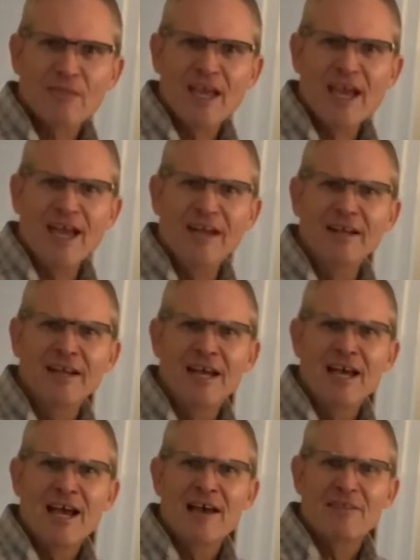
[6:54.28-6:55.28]
And
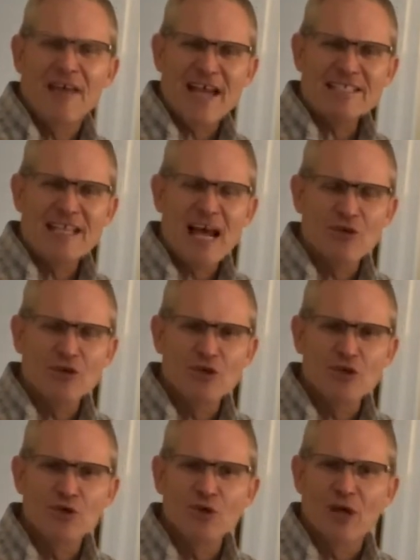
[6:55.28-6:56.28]
that's how you
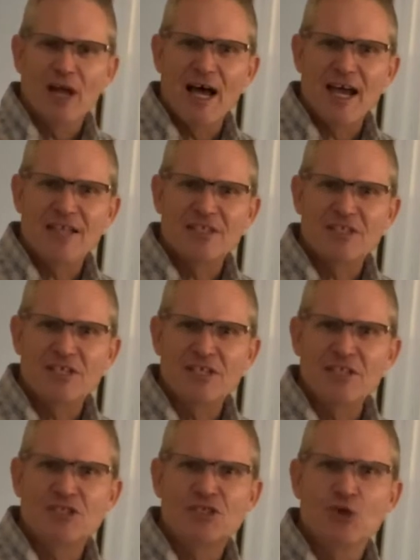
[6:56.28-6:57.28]
utilize
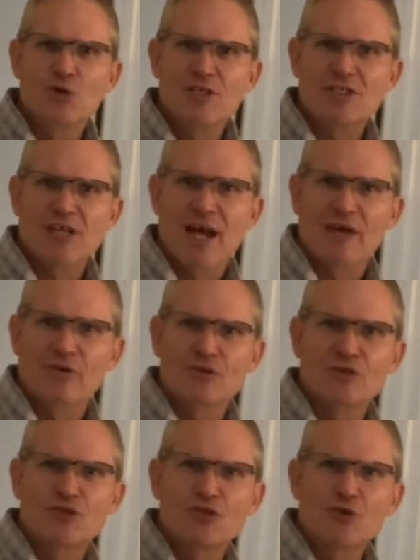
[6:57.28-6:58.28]
these duty
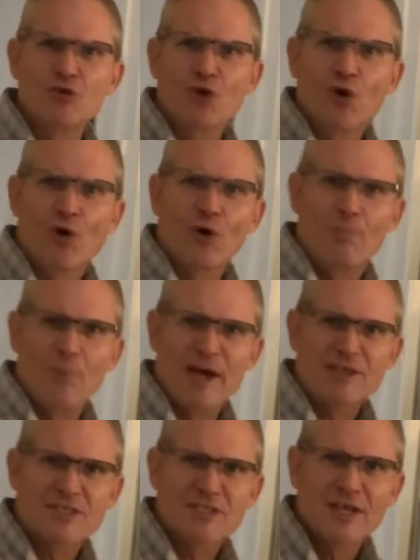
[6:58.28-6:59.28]
cycles to your
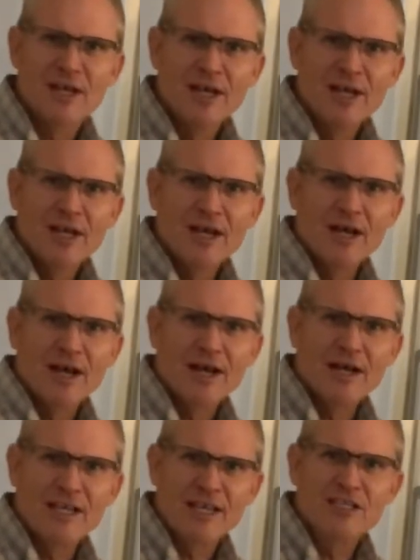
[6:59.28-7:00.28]
best
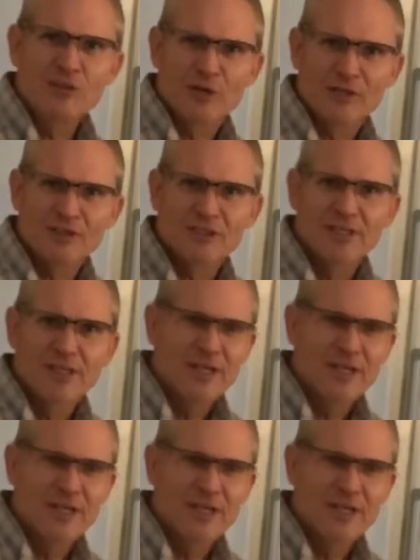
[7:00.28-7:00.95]
interest.